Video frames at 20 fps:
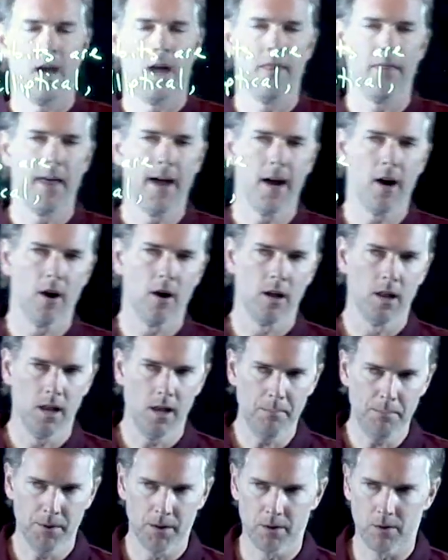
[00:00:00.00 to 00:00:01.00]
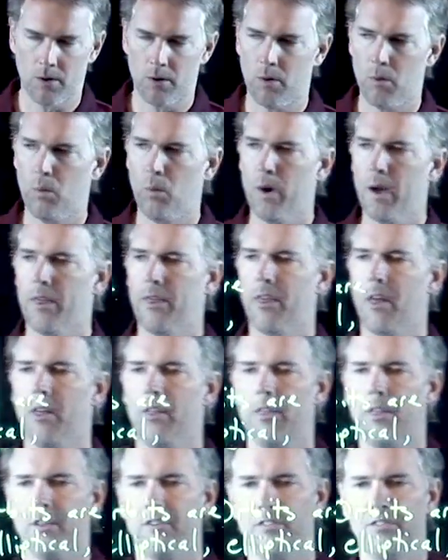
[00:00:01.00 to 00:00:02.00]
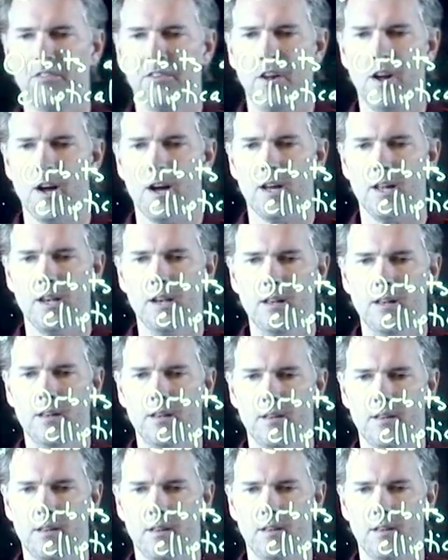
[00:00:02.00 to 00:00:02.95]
And they are elliptical with the sun